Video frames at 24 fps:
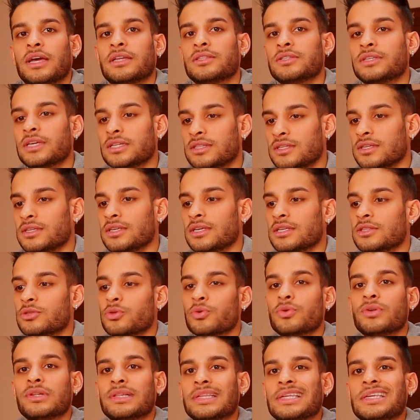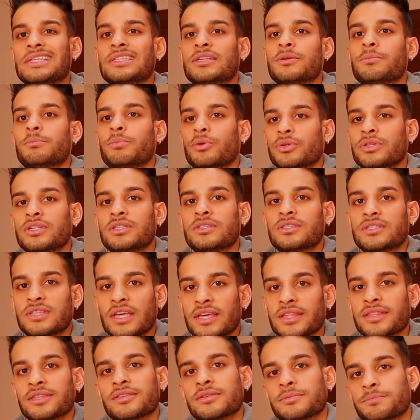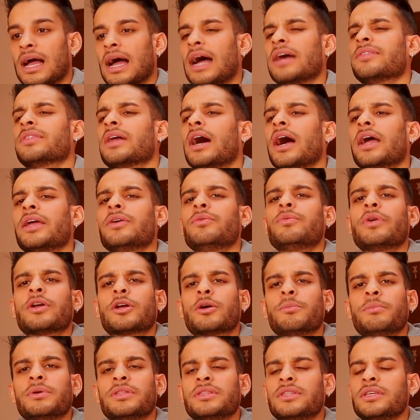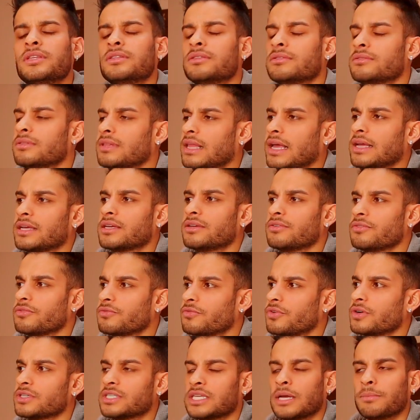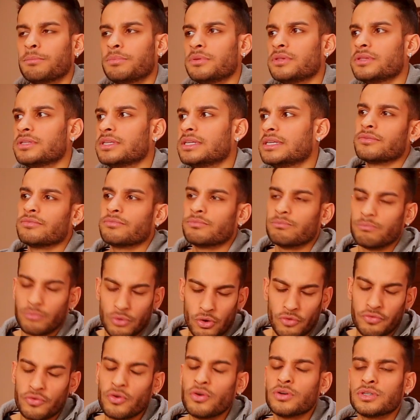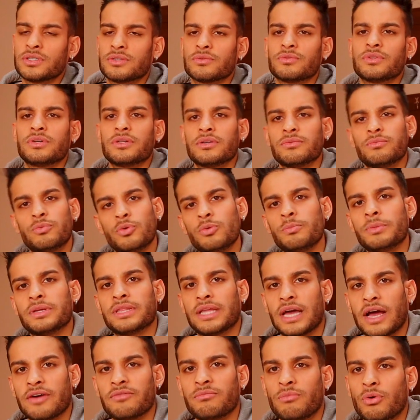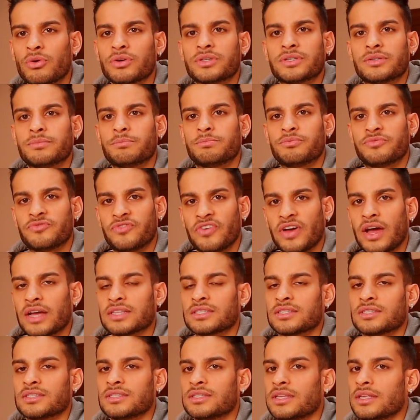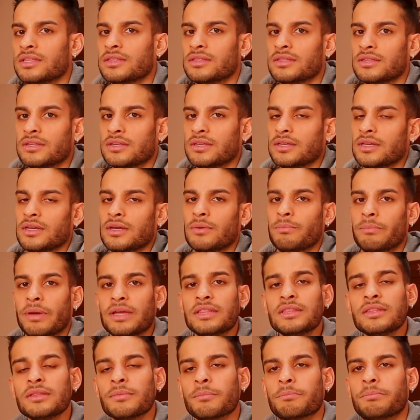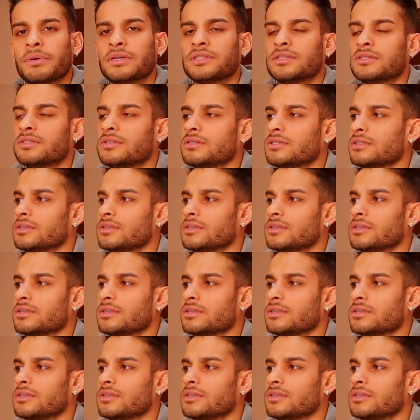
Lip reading: and getting into leaner body state. And I recommend it, like, for example, of course, women have more fats than men, but